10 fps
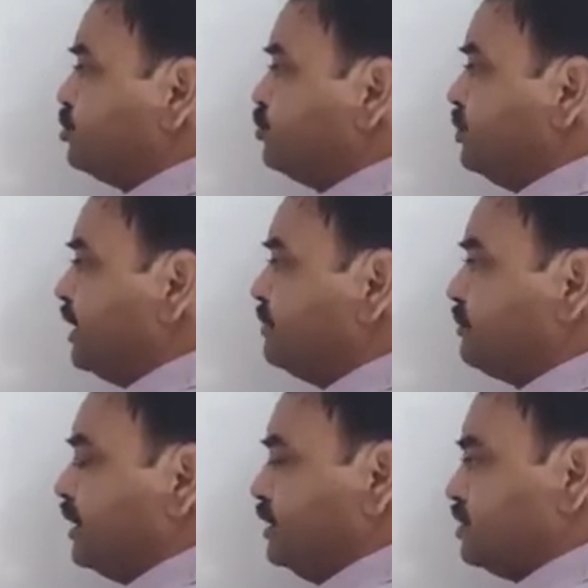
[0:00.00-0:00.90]
to n
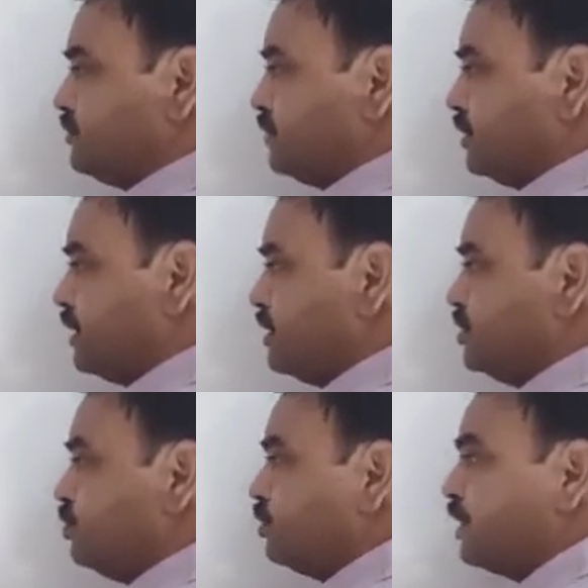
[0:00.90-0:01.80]
minus 1, that
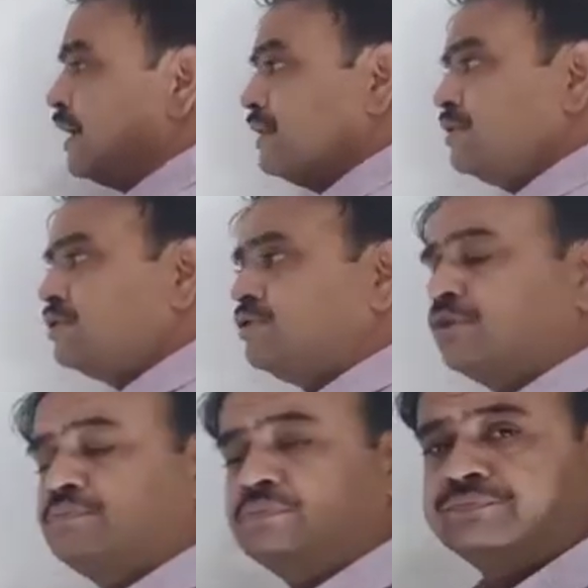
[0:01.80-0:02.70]
is your nth
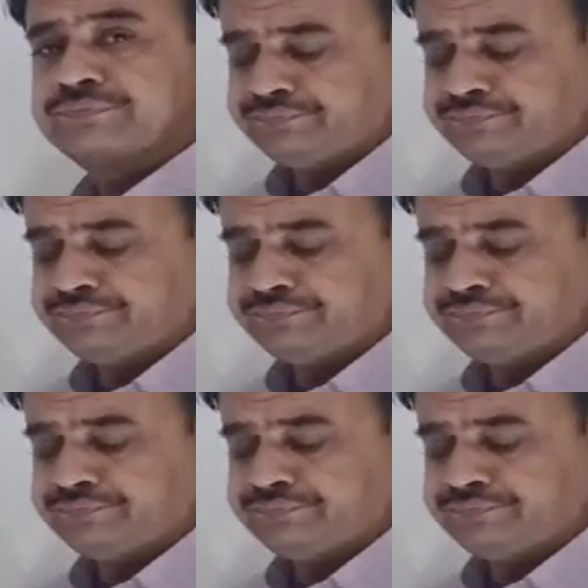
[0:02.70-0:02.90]
term.